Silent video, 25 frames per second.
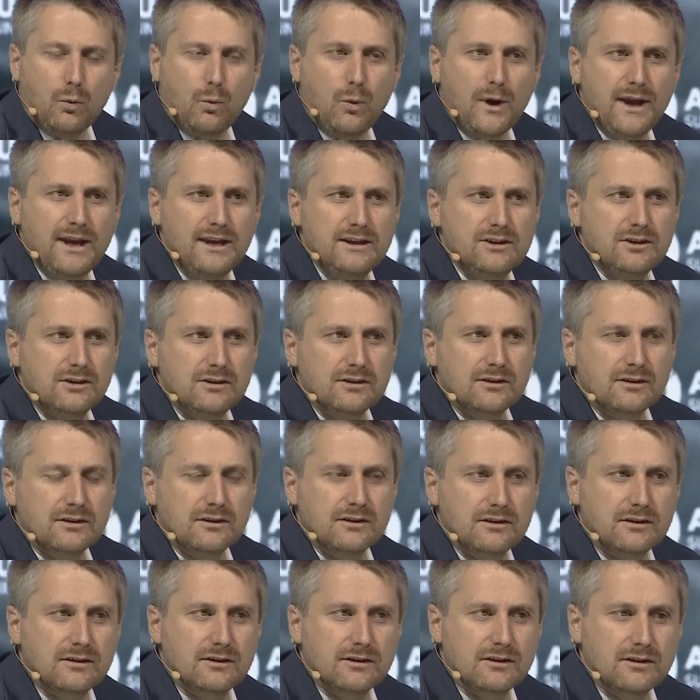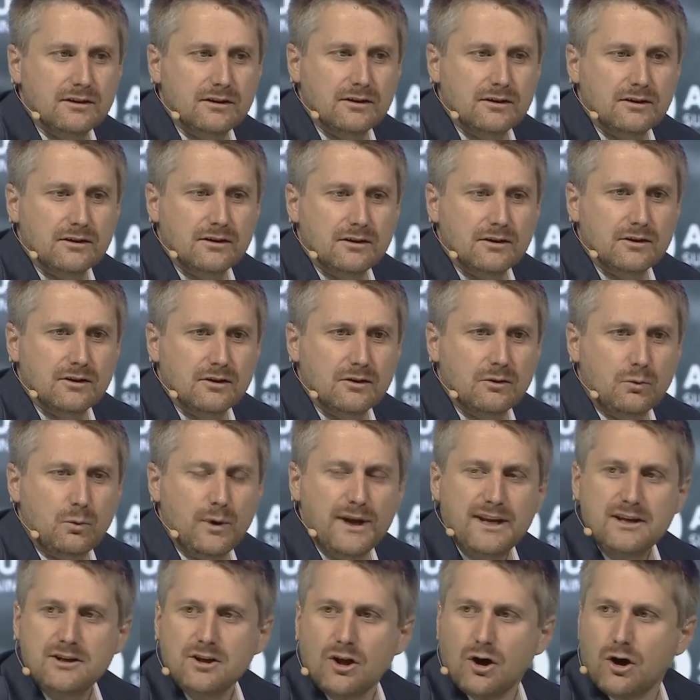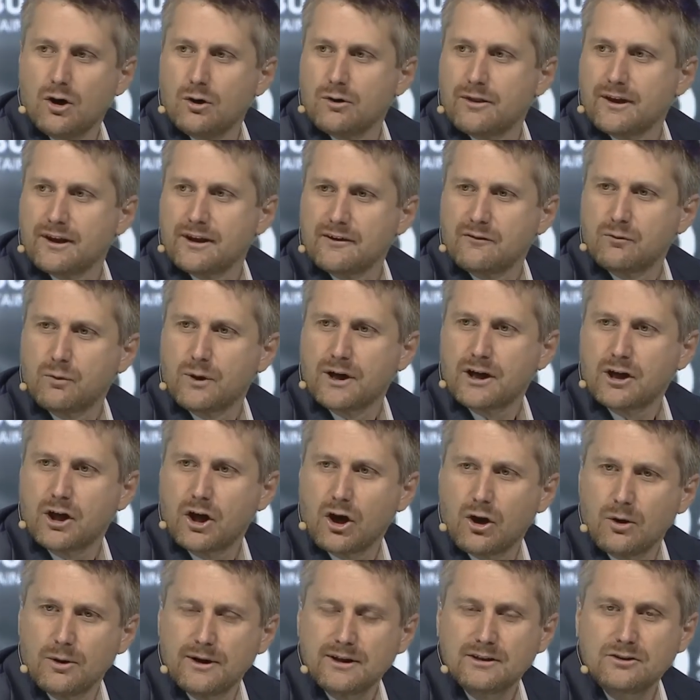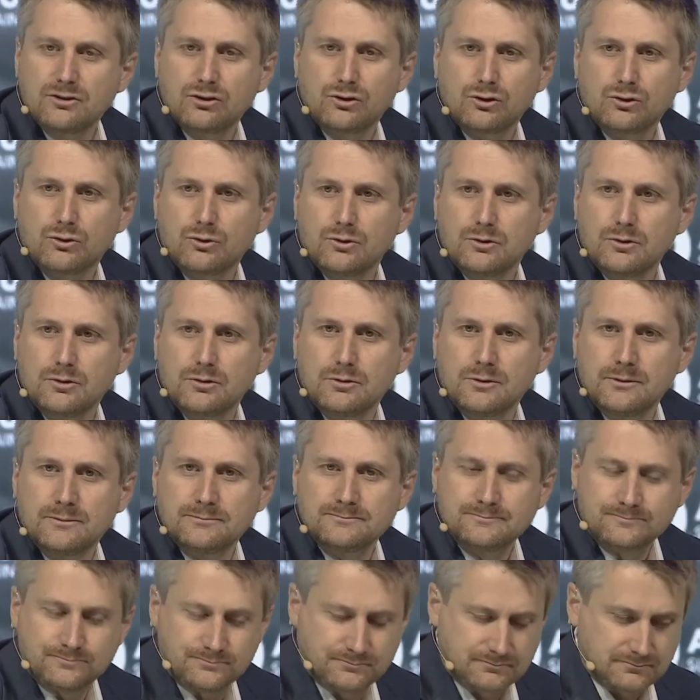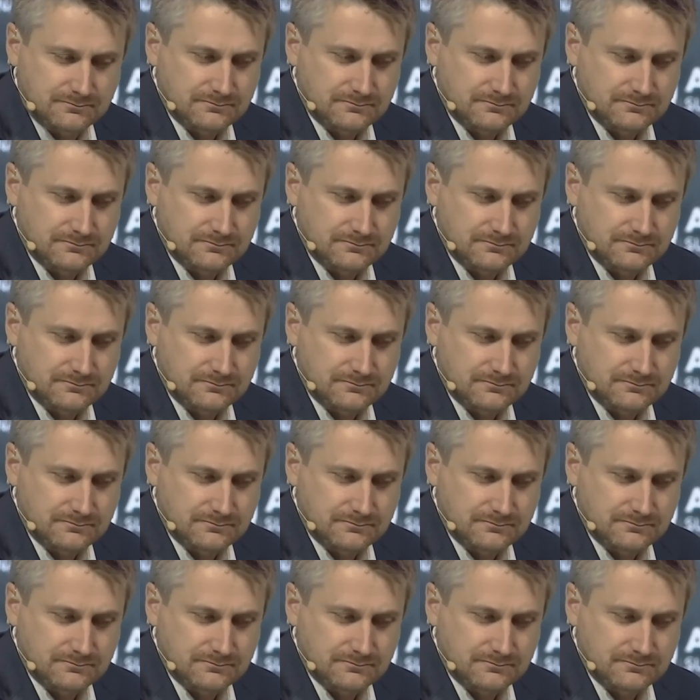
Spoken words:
We know that if we're going to